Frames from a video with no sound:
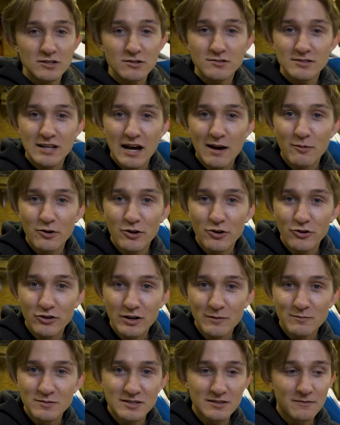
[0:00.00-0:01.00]
use domino
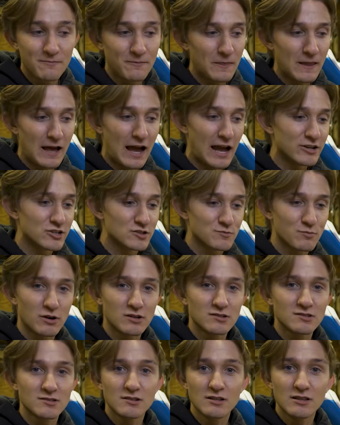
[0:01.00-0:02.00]
grips. I just
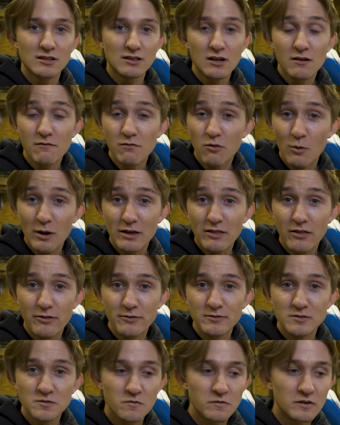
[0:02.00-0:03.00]
personally love the way that
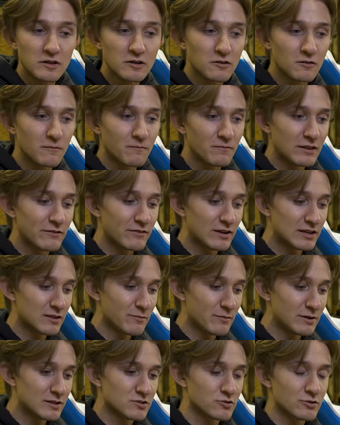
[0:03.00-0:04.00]
those feel. They've got the
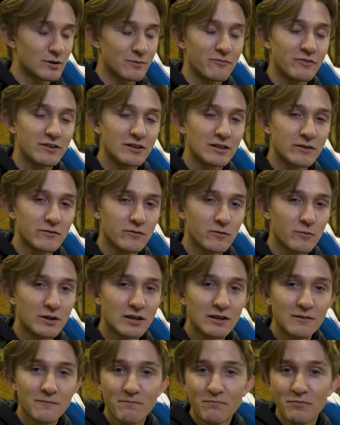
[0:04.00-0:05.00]
best grip feeling for
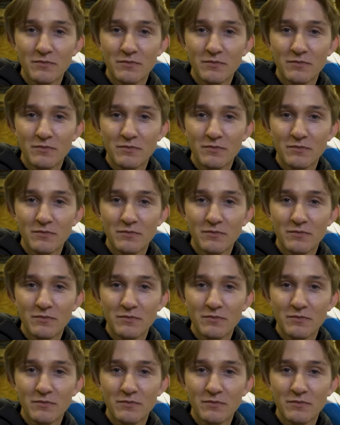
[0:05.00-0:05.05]
me.